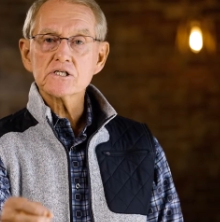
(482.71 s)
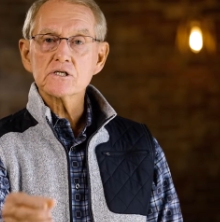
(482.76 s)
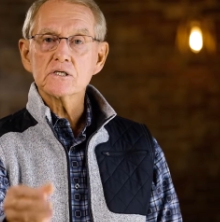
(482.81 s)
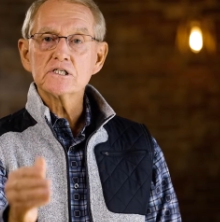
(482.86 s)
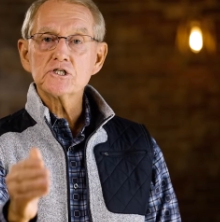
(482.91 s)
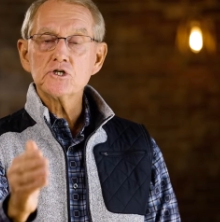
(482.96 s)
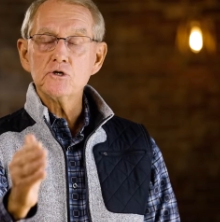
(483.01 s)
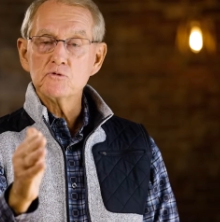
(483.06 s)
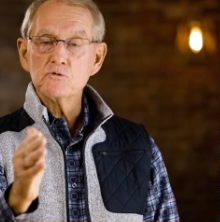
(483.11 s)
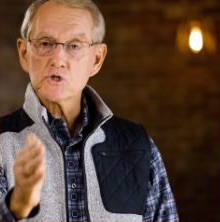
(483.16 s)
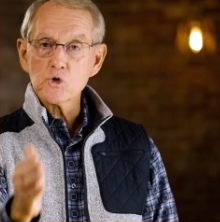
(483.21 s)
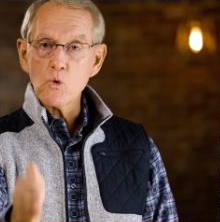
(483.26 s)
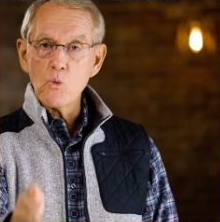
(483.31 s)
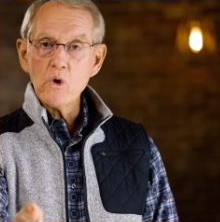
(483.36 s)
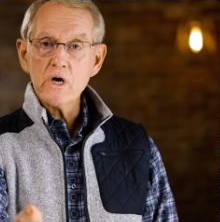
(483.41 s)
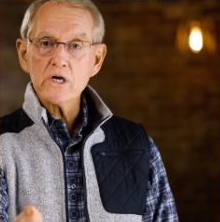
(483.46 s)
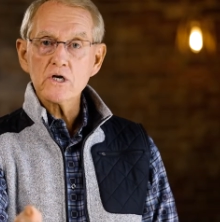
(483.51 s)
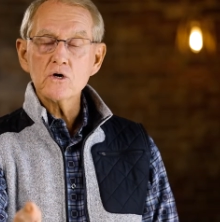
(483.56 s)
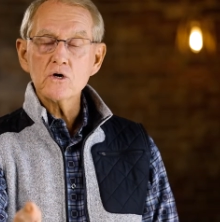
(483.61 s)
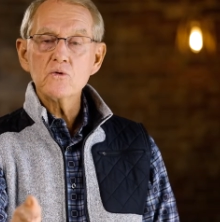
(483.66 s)
Uh, she was a
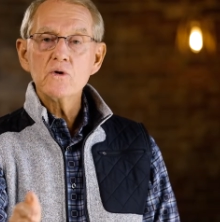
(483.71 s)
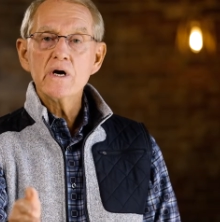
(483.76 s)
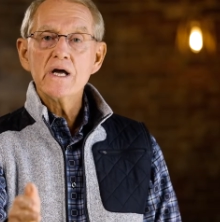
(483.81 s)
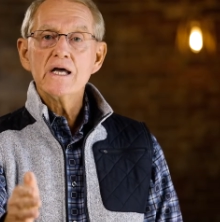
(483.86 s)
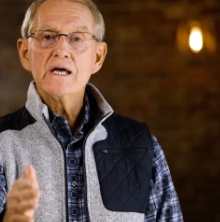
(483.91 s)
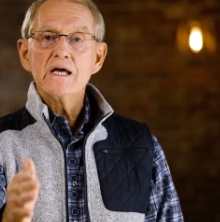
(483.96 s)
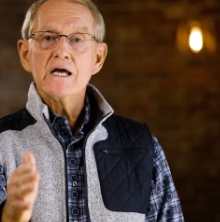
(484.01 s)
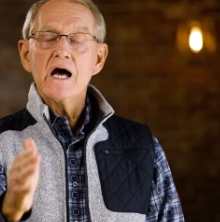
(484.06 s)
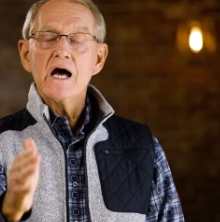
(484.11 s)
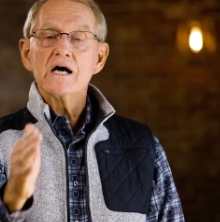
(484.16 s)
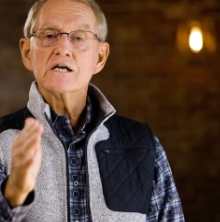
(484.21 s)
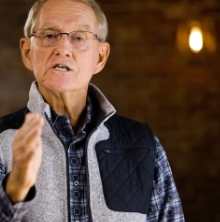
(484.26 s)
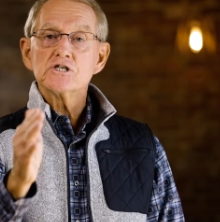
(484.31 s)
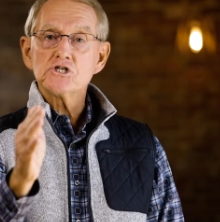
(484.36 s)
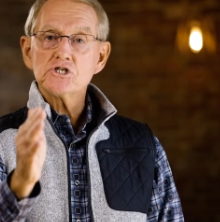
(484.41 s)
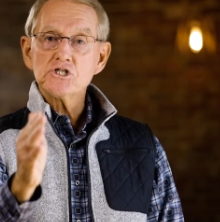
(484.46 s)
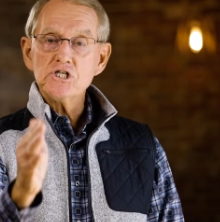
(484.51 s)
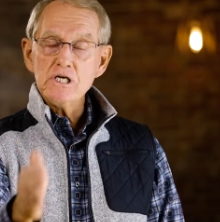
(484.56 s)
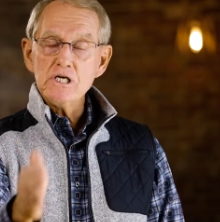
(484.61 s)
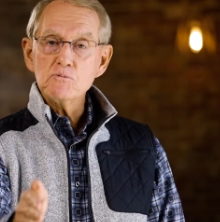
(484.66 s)
widow. Uh,
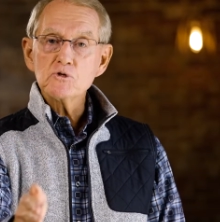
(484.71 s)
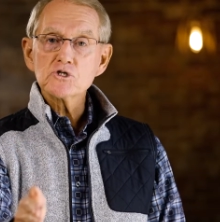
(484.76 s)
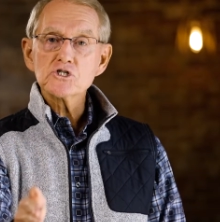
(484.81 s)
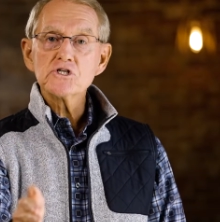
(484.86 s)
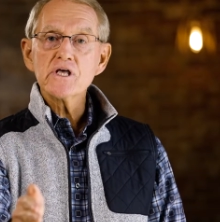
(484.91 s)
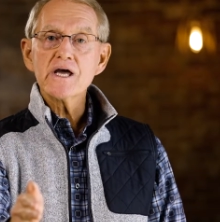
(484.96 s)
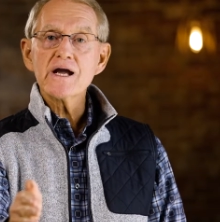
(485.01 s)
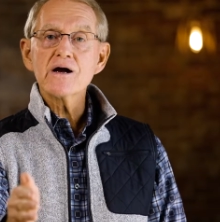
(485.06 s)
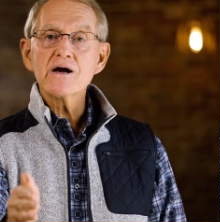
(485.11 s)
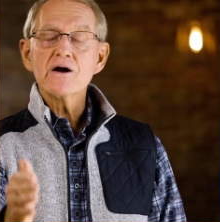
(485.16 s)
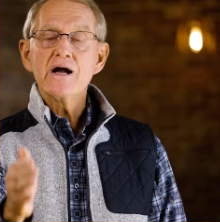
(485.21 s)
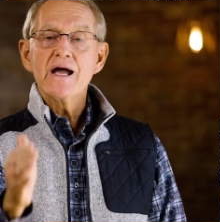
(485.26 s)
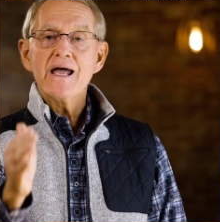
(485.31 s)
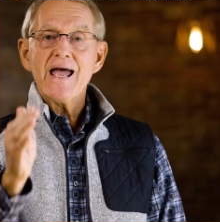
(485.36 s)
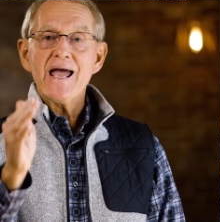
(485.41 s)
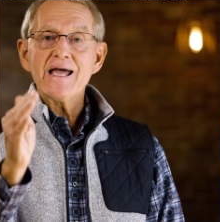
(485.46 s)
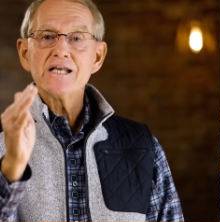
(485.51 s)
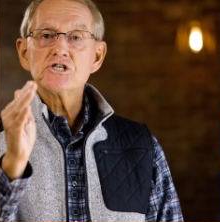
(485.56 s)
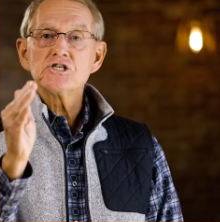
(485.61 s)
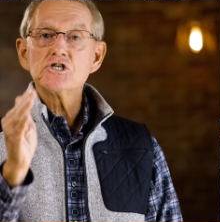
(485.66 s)
she was there,
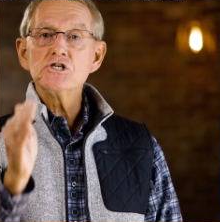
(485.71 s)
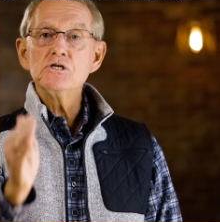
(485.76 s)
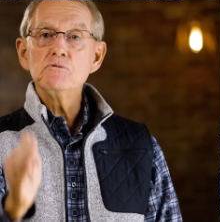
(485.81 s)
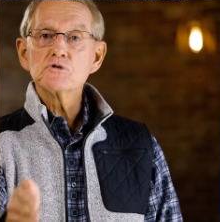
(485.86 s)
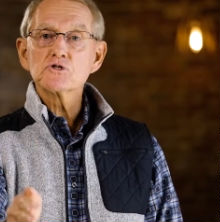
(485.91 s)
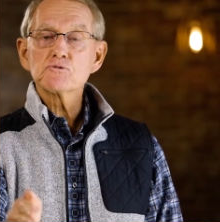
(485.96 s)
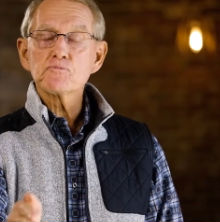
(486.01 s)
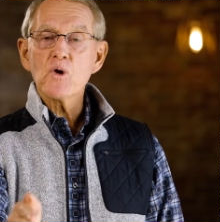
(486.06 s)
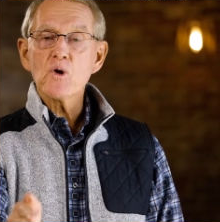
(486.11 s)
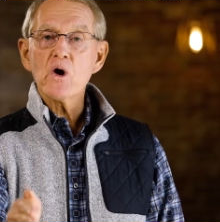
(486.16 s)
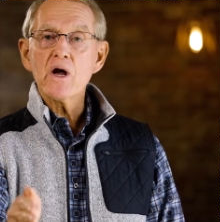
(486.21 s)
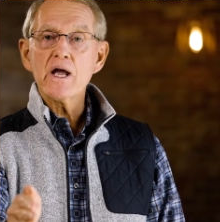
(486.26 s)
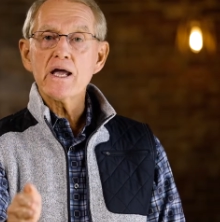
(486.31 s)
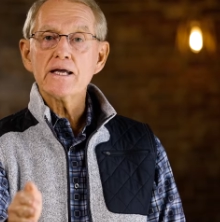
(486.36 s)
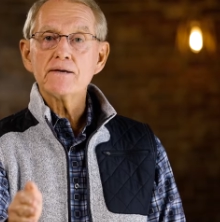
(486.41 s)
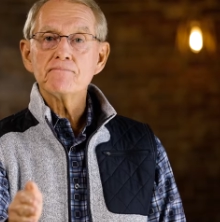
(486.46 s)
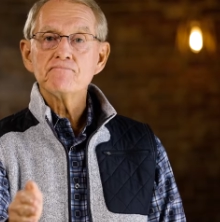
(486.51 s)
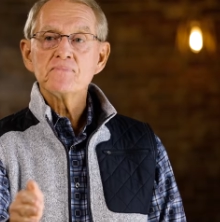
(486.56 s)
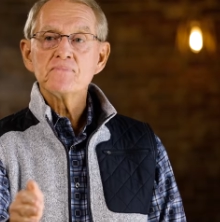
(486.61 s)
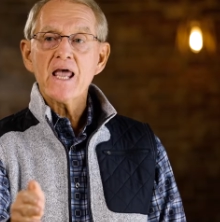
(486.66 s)
and she was praying.
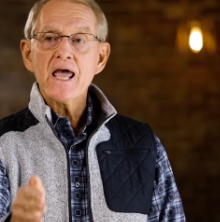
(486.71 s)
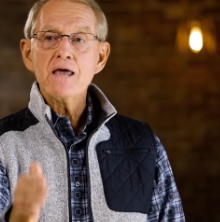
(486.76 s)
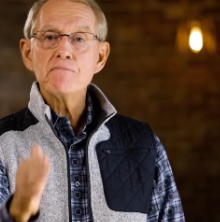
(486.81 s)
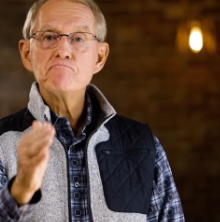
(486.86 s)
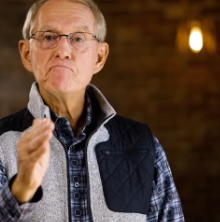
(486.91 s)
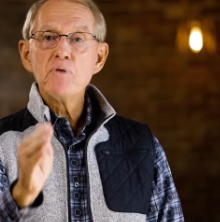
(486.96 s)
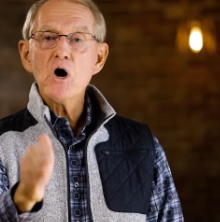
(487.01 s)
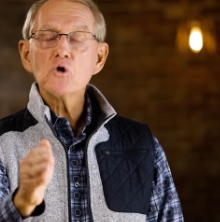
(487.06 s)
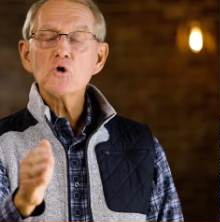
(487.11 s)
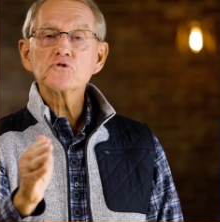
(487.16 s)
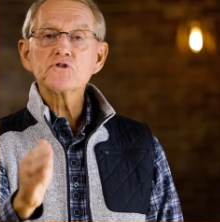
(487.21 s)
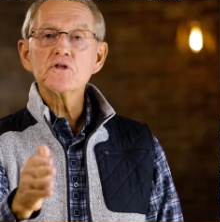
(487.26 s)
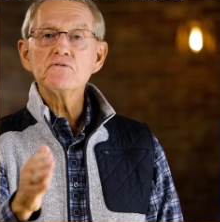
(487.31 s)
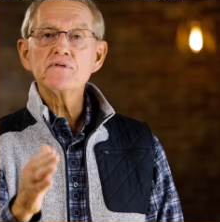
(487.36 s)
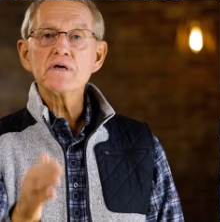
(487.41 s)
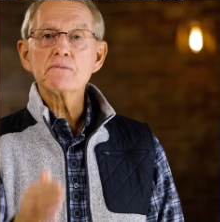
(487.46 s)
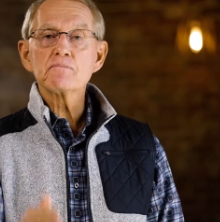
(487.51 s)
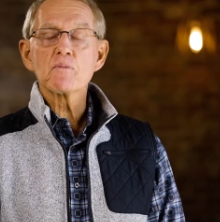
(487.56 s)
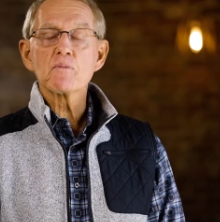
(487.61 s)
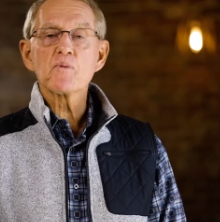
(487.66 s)
And both of
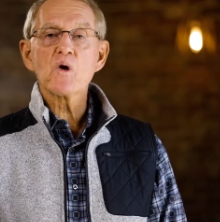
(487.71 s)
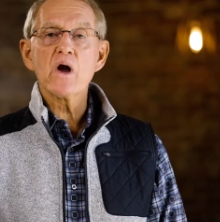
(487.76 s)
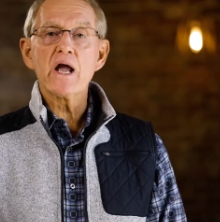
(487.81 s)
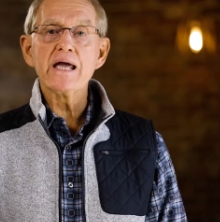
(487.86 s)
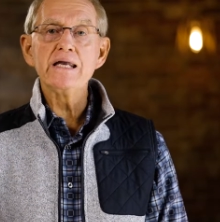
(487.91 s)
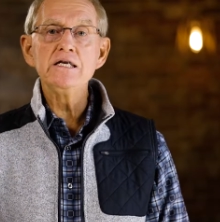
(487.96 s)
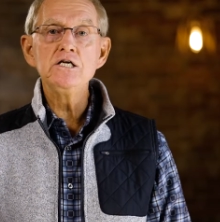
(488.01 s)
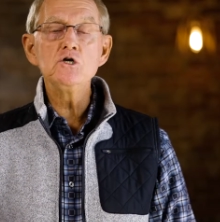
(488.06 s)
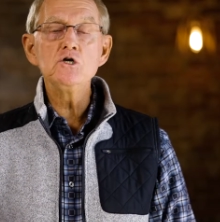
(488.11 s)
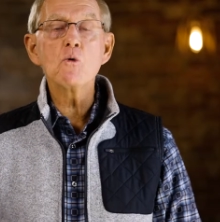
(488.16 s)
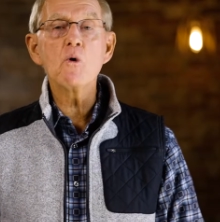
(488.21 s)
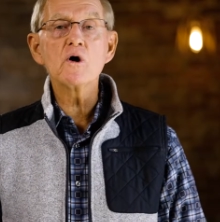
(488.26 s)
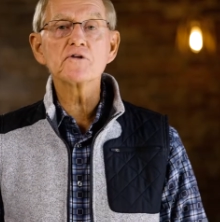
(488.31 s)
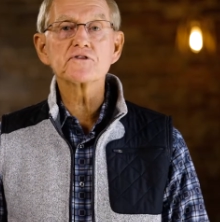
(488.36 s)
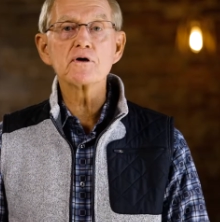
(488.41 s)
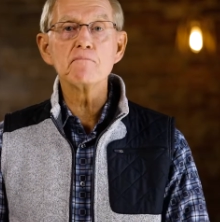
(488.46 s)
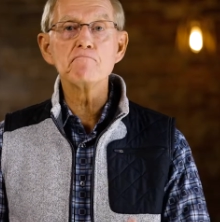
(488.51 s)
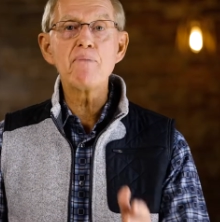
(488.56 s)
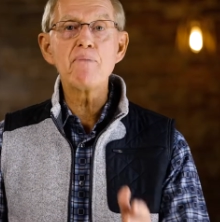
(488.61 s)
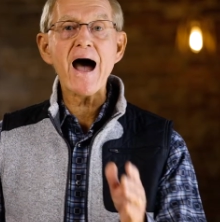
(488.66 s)
them were praying. And you know what
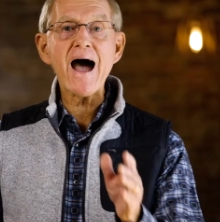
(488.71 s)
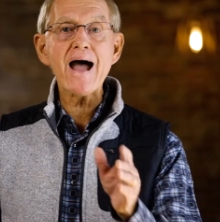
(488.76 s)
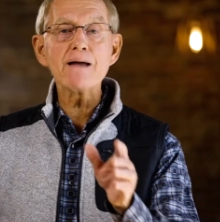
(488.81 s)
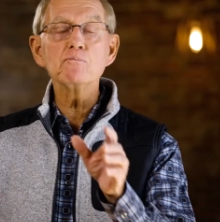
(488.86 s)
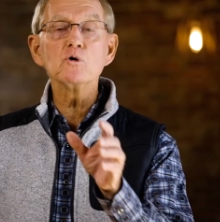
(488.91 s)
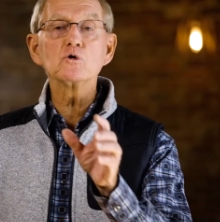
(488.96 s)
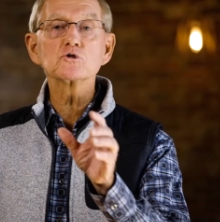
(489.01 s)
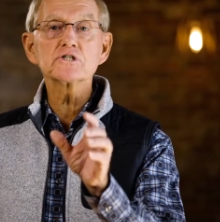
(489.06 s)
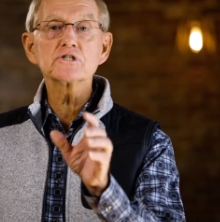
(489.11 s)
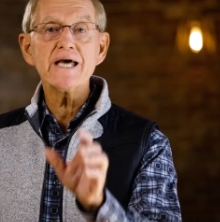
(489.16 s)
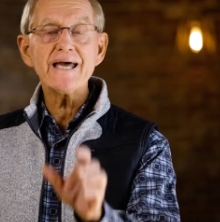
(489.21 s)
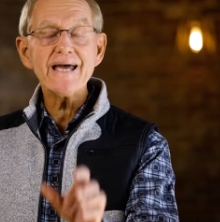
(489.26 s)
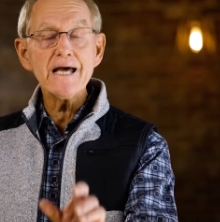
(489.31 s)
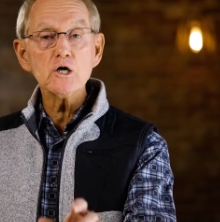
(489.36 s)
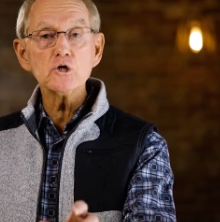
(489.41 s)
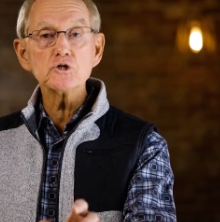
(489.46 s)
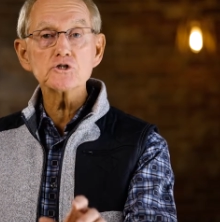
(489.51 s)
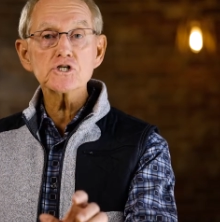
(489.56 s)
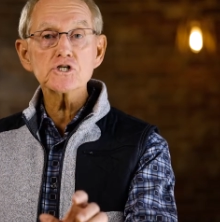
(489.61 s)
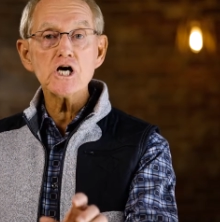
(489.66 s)
the Bible
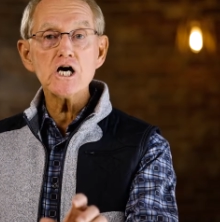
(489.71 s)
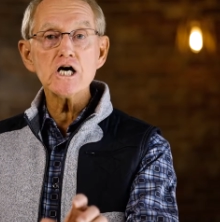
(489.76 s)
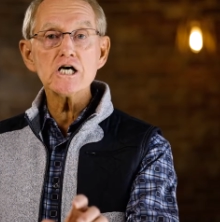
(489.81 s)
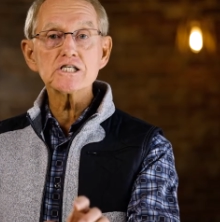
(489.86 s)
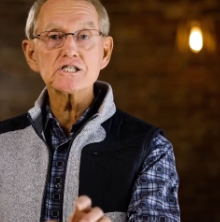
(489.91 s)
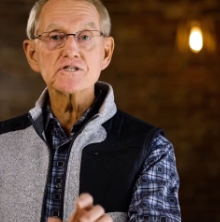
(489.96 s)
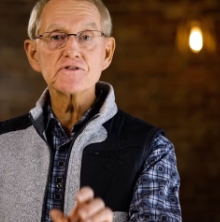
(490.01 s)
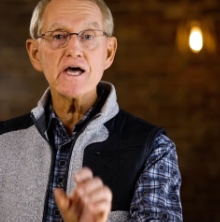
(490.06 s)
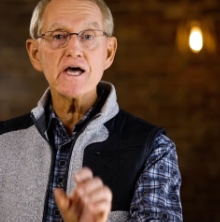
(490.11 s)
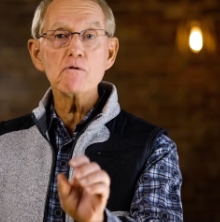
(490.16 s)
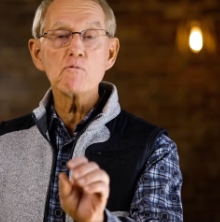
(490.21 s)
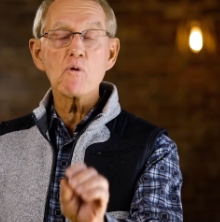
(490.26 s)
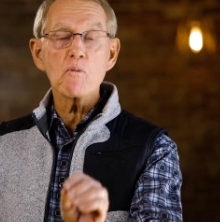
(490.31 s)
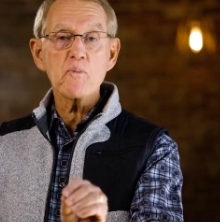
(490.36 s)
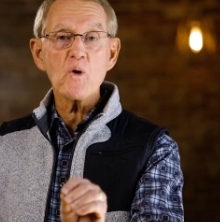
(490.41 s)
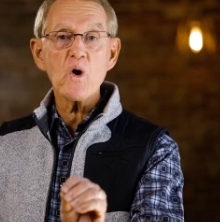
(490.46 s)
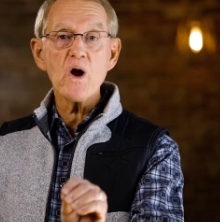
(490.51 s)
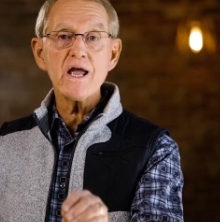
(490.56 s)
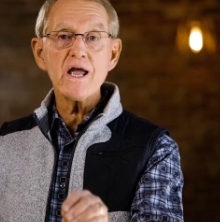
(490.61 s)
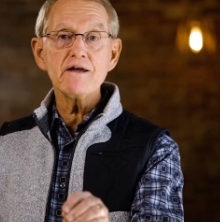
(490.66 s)
tells us they were
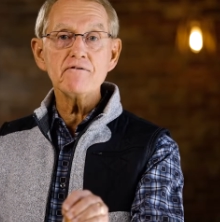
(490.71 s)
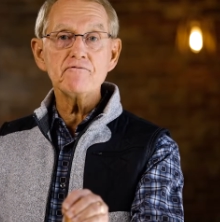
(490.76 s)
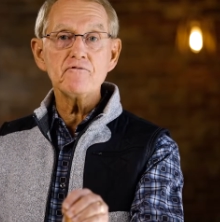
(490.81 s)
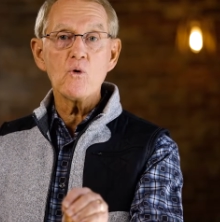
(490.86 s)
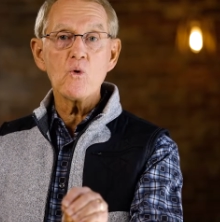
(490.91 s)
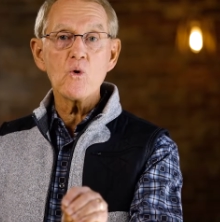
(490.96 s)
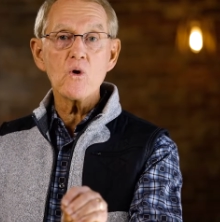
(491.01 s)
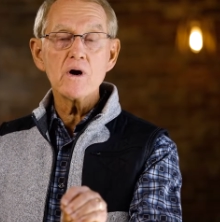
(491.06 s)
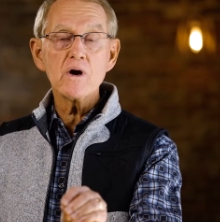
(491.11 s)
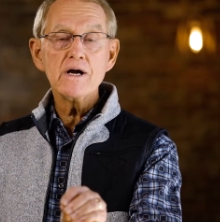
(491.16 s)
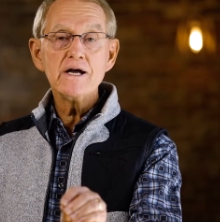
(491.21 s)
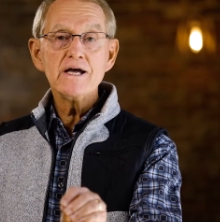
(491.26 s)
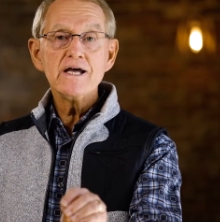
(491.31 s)
praying for?